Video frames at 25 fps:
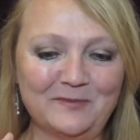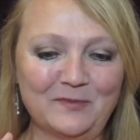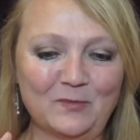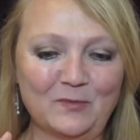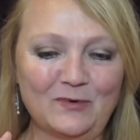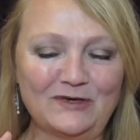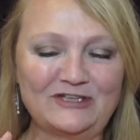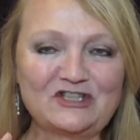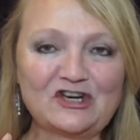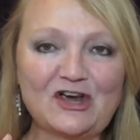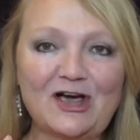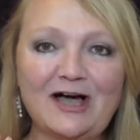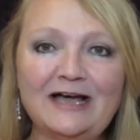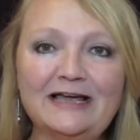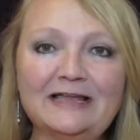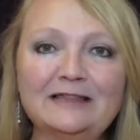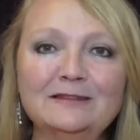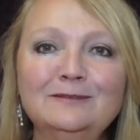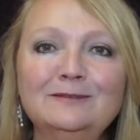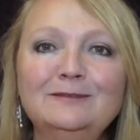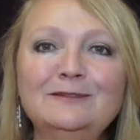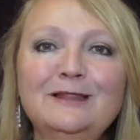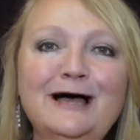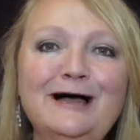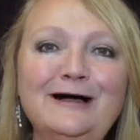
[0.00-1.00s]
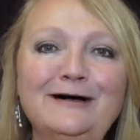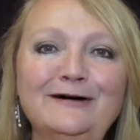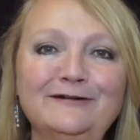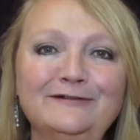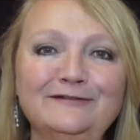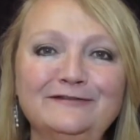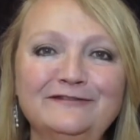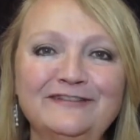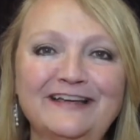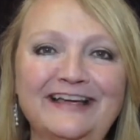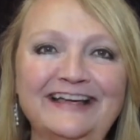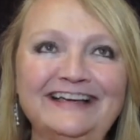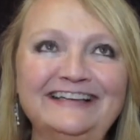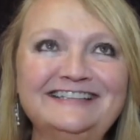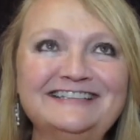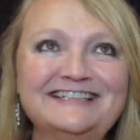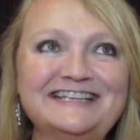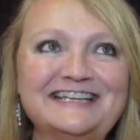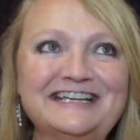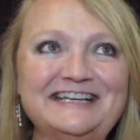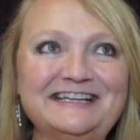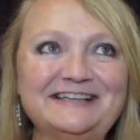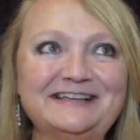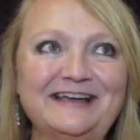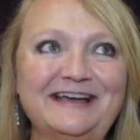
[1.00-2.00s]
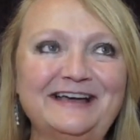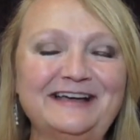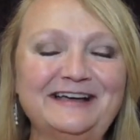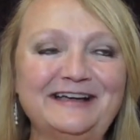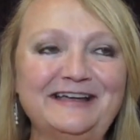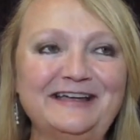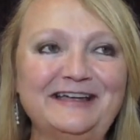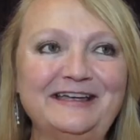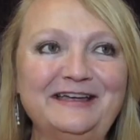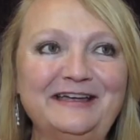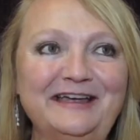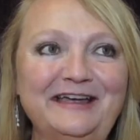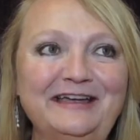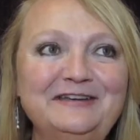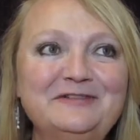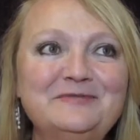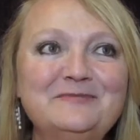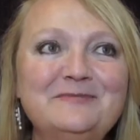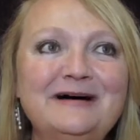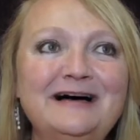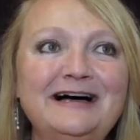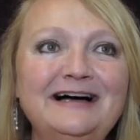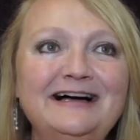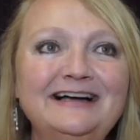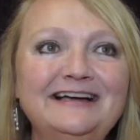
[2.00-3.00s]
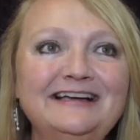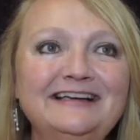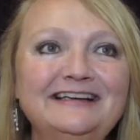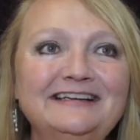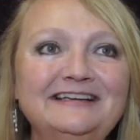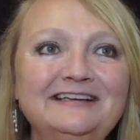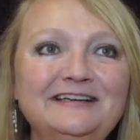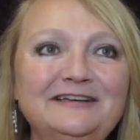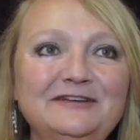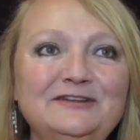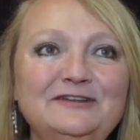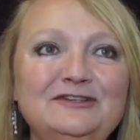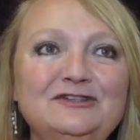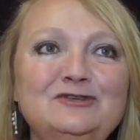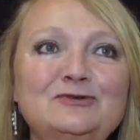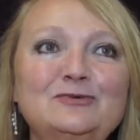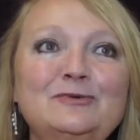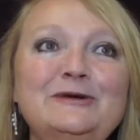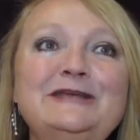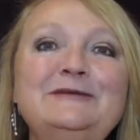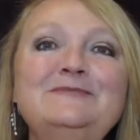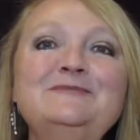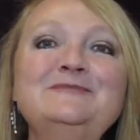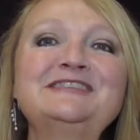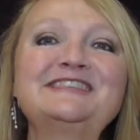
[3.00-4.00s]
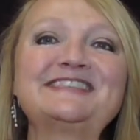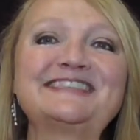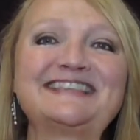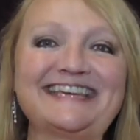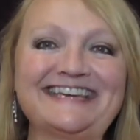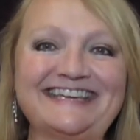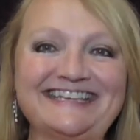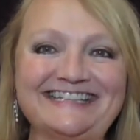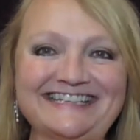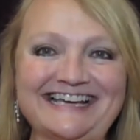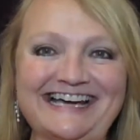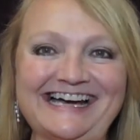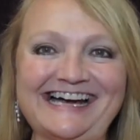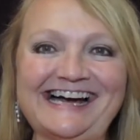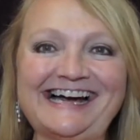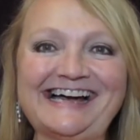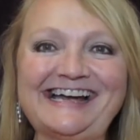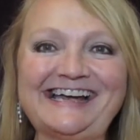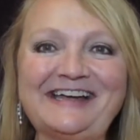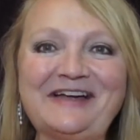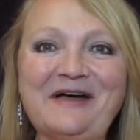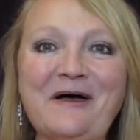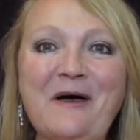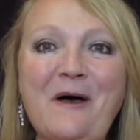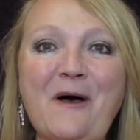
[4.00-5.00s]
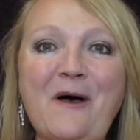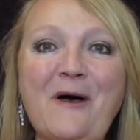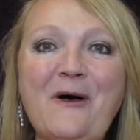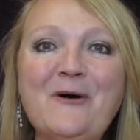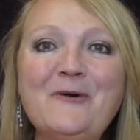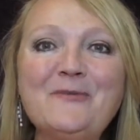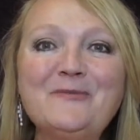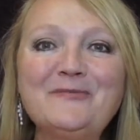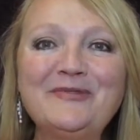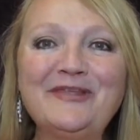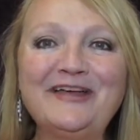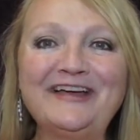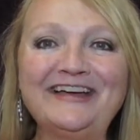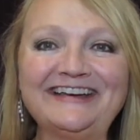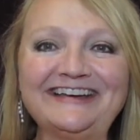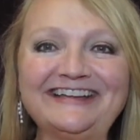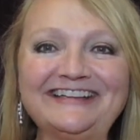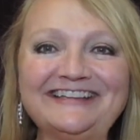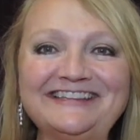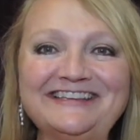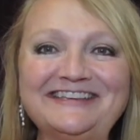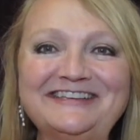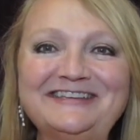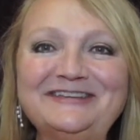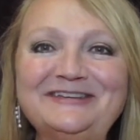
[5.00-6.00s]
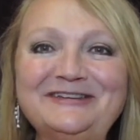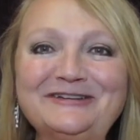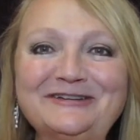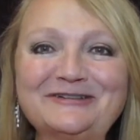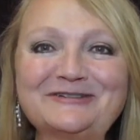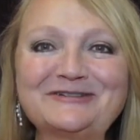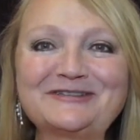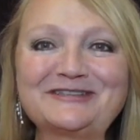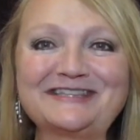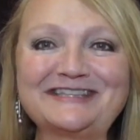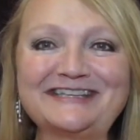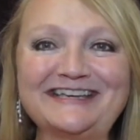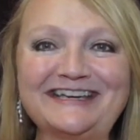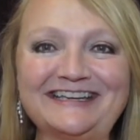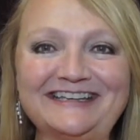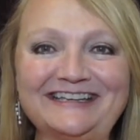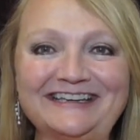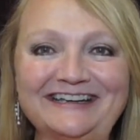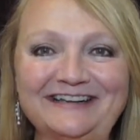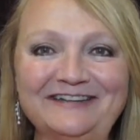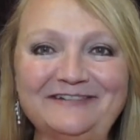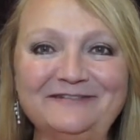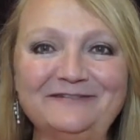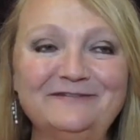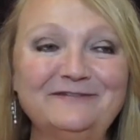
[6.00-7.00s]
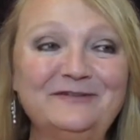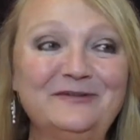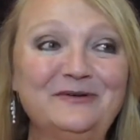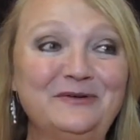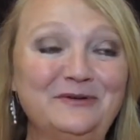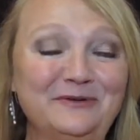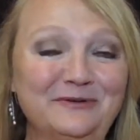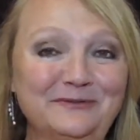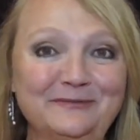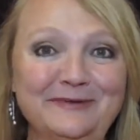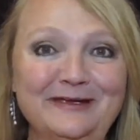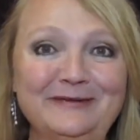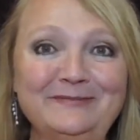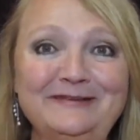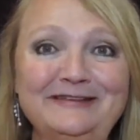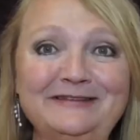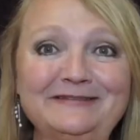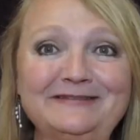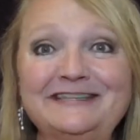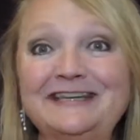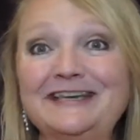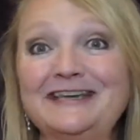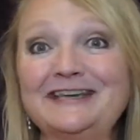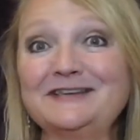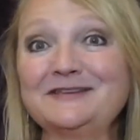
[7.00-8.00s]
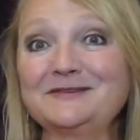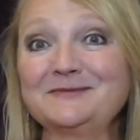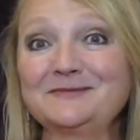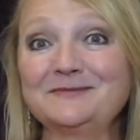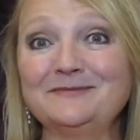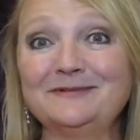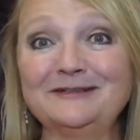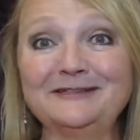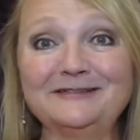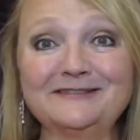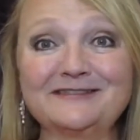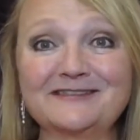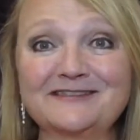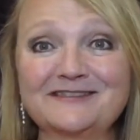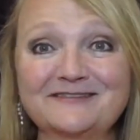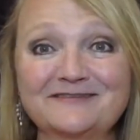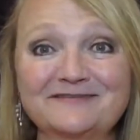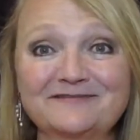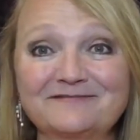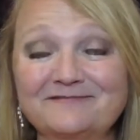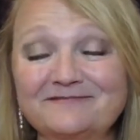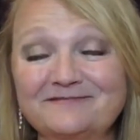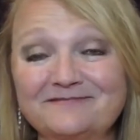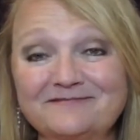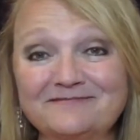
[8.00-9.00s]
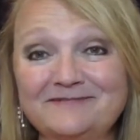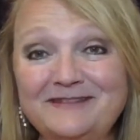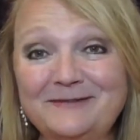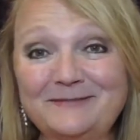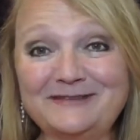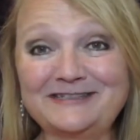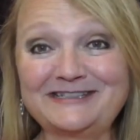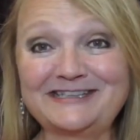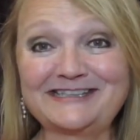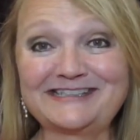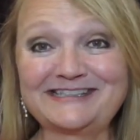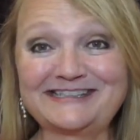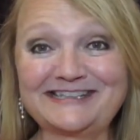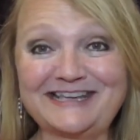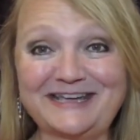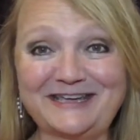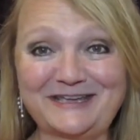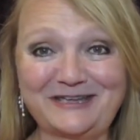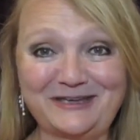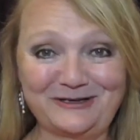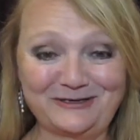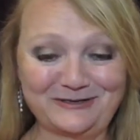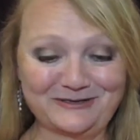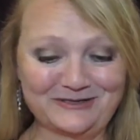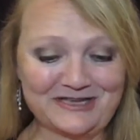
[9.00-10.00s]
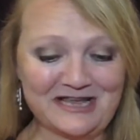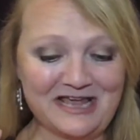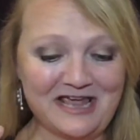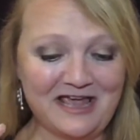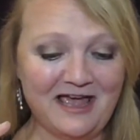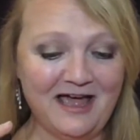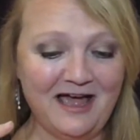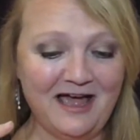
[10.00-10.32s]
Which I love, and in my dream state, I hope that in the years that unfold, maybe days, months, maybe it doesn't take years,